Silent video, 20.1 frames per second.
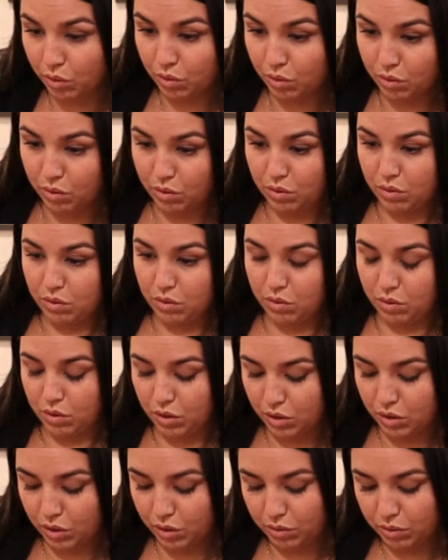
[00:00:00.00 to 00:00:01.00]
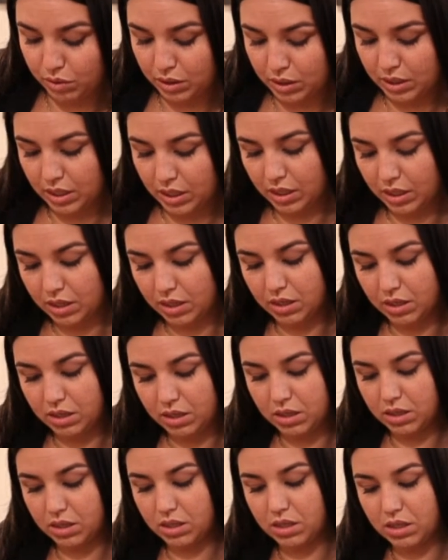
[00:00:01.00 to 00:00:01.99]
or glue stick.
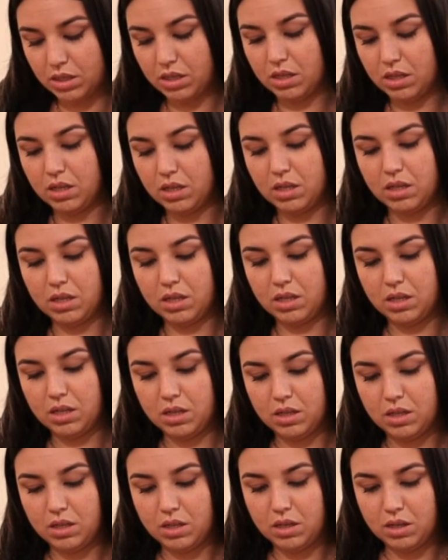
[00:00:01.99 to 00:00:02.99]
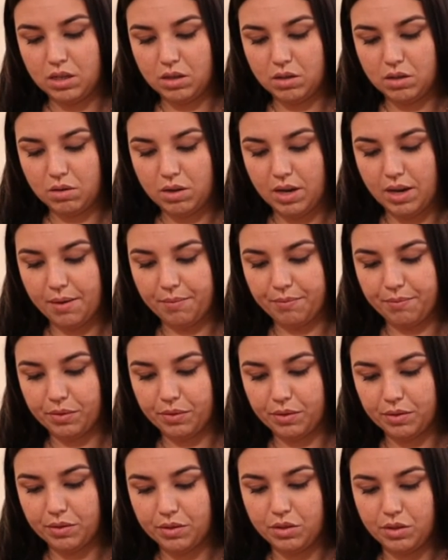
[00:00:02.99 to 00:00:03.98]
Okay,
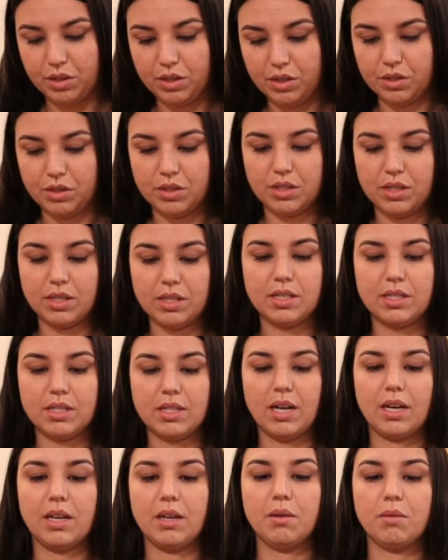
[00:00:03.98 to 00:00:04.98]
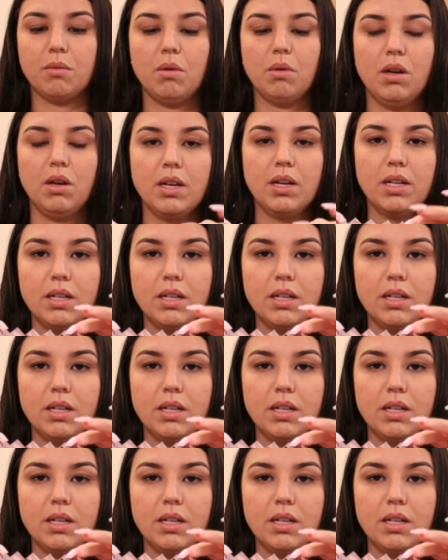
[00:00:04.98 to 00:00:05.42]
so here's the second one.